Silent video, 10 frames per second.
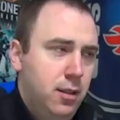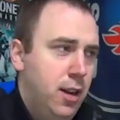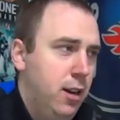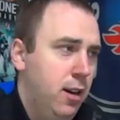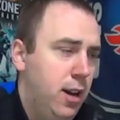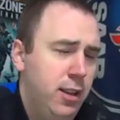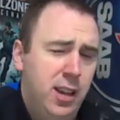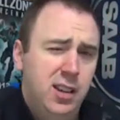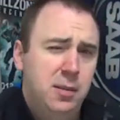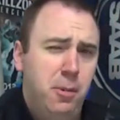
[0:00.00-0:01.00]
or
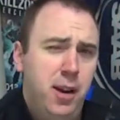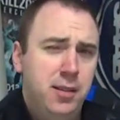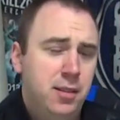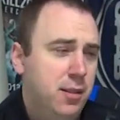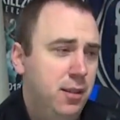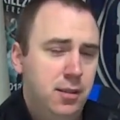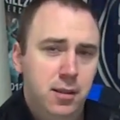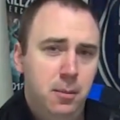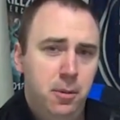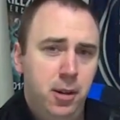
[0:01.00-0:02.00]
AliExpress is
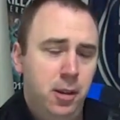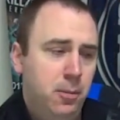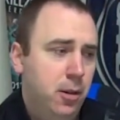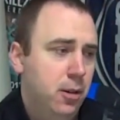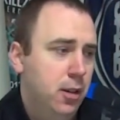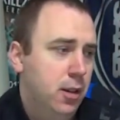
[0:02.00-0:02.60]
a pretty good one.